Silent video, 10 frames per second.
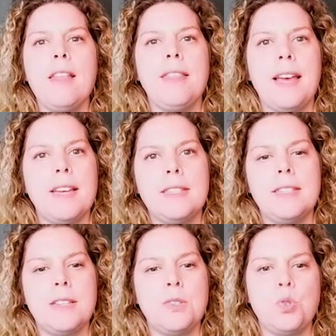that
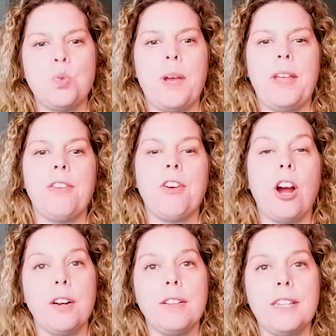assists with
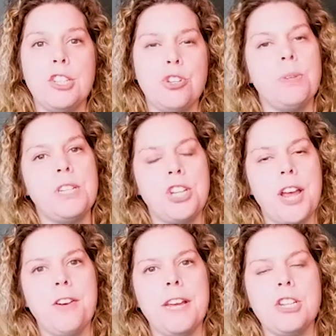cartilage
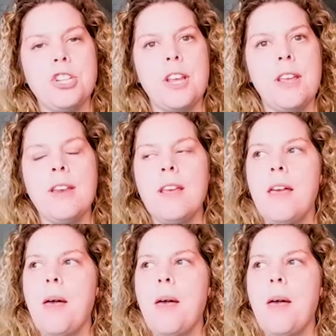regeneration.